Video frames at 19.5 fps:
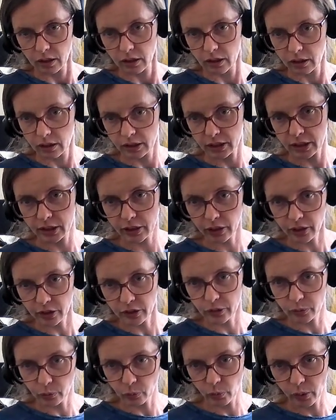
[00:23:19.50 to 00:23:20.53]

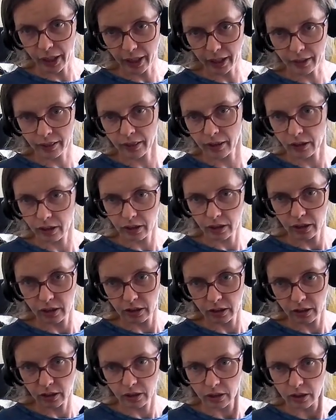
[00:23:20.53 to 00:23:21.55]
start with
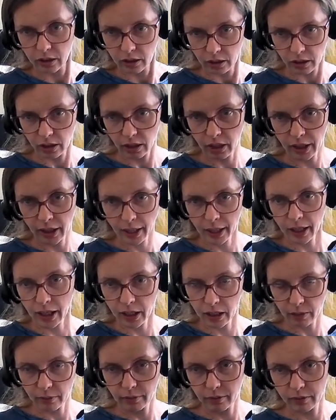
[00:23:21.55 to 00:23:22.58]

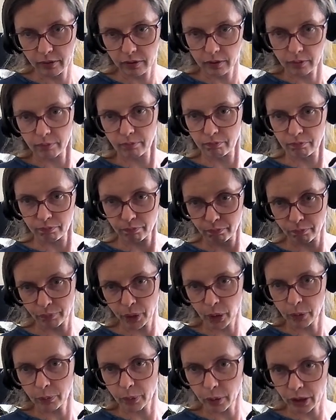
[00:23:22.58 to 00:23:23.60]
a
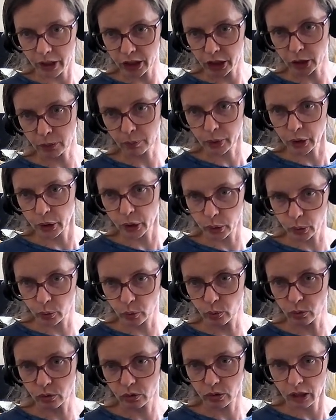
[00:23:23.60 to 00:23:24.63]
purplish
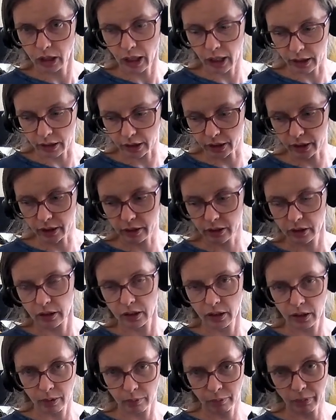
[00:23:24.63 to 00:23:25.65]
blue color,
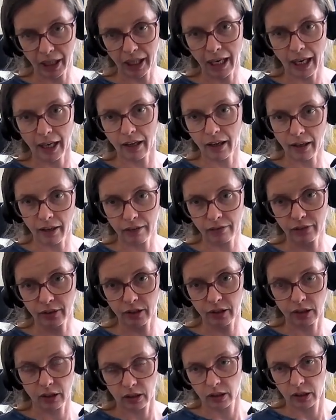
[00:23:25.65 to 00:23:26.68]
but have
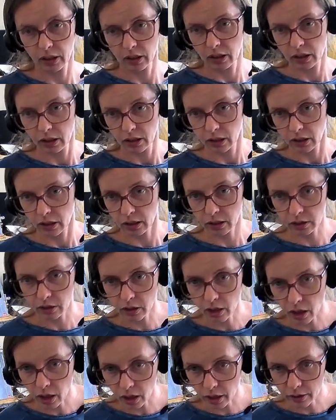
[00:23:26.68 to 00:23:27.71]
a
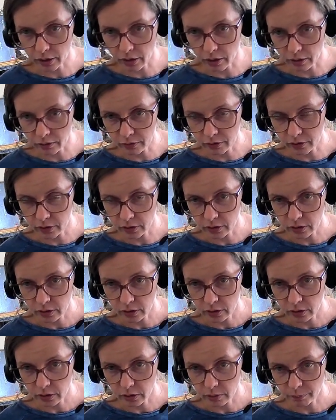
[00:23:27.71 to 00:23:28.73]
lot of
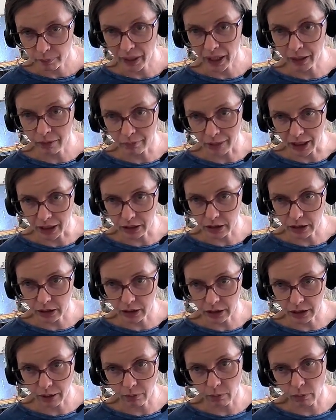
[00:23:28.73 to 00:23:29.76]
pigment
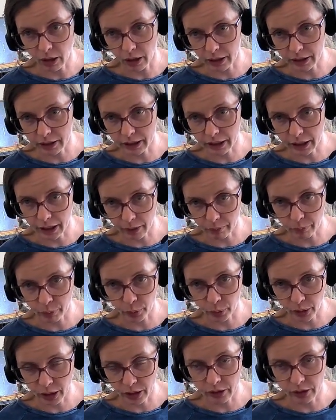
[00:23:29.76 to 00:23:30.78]
because I want it to get
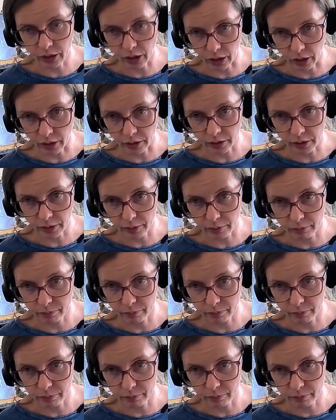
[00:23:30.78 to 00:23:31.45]
pretty dark.